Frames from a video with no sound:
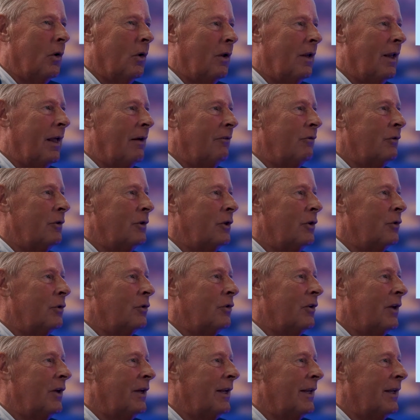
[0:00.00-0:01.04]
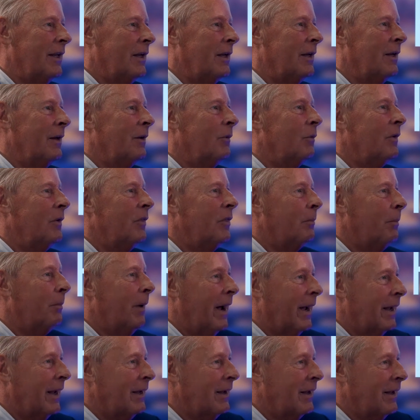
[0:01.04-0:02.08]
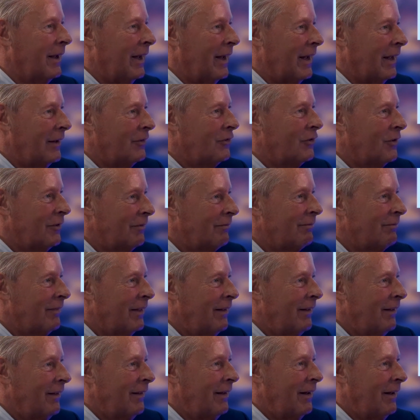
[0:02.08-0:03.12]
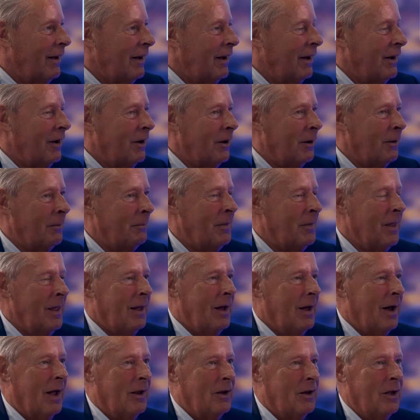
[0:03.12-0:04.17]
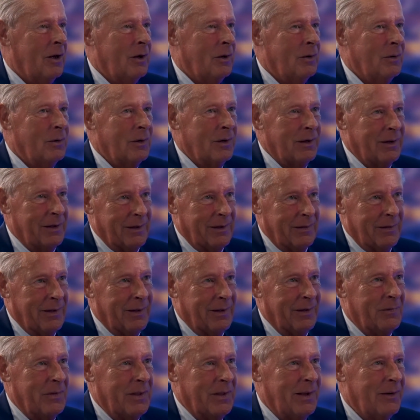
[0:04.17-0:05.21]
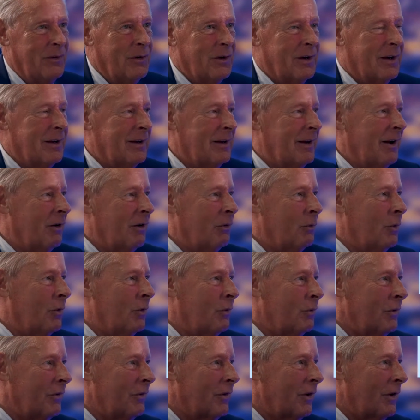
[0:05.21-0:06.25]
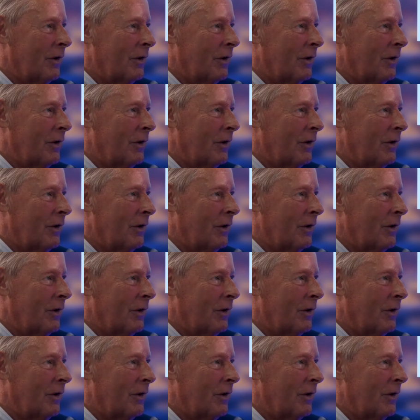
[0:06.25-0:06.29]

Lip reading: level you're dealing with the bank at. I know here in Canary Wharf, we've got a